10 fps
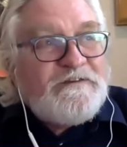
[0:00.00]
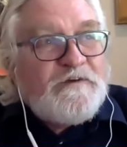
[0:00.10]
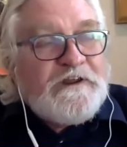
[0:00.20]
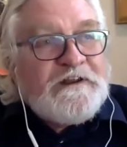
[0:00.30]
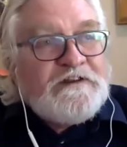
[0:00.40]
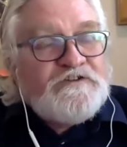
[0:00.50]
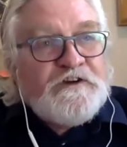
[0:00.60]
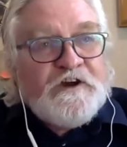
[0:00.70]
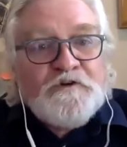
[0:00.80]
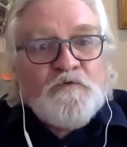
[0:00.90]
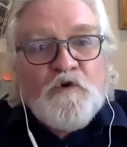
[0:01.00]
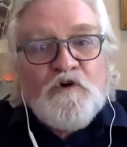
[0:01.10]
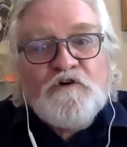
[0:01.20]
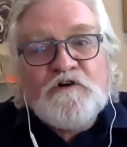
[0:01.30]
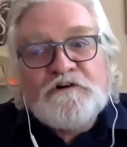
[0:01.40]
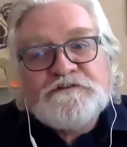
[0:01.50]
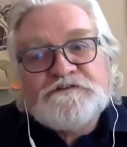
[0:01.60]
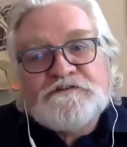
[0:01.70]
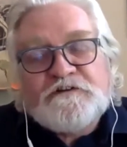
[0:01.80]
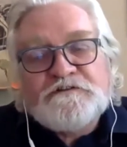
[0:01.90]
we need to go to war
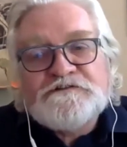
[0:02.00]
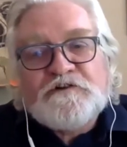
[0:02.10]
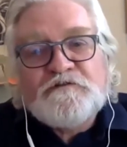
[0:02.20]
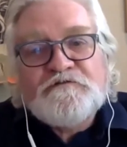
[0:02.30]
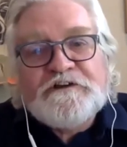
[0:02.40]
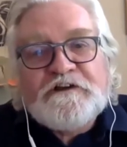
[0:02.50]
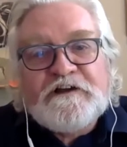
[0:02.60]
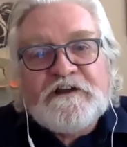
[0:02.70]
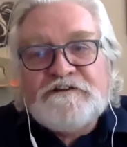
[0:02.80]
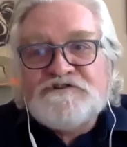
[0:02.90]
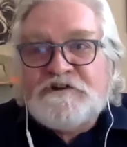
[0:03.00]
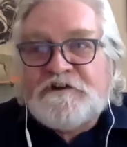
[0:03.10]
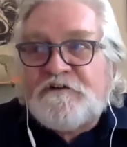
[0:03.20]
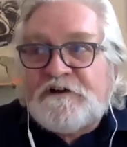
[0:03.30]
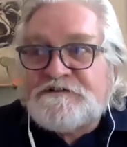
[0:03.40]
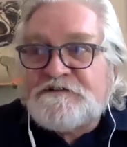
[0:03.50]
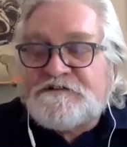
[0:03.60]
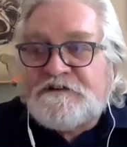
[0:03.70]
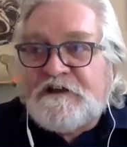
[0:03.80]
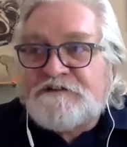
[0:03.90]
on, on solving our energy
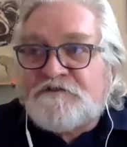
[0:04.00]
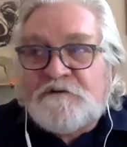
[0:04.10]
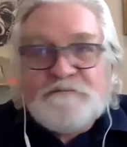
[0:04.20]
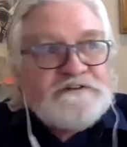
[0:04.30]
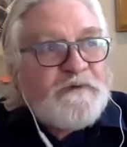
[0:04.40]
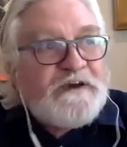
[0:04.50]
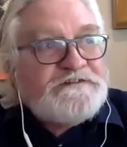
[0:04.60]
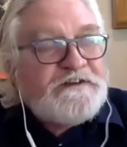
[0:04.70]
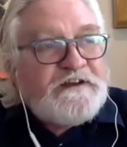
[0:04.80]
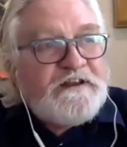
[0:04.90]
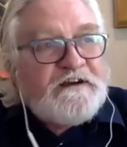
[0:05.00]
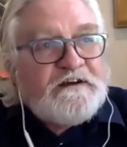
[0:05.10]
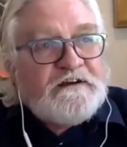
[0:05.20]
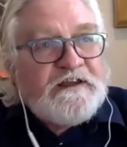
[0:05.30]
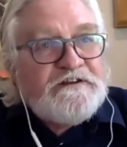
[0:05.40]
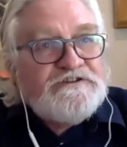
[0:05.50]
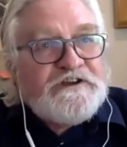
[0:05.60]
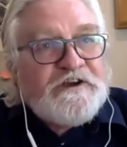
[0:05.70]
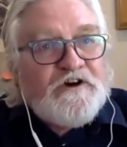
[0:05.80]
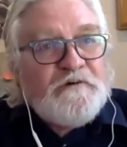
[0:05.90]
crisis, and Eskom is basically our
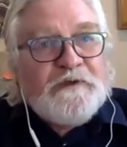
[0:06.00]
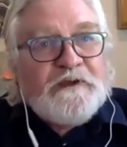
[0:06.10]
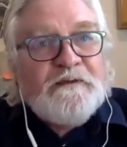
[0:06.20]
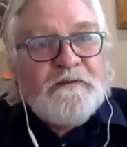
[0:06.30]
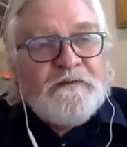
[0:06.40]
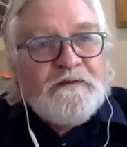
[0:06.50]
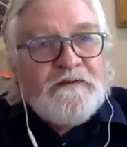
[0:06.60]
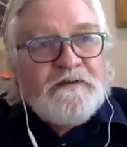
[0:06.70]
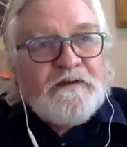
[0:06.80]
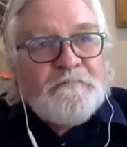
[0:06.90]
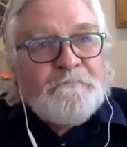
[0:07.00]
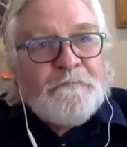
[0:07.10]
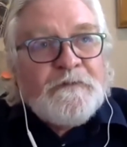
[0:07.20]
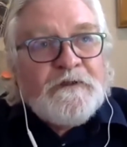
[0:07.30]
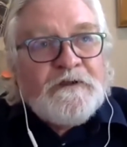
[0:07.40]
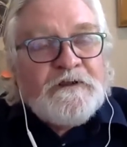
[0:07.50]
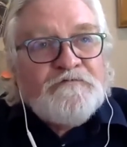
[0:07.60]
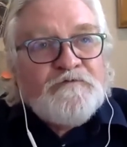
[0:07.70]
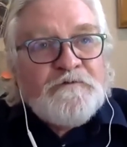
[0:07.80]
energy army. Um, uh, if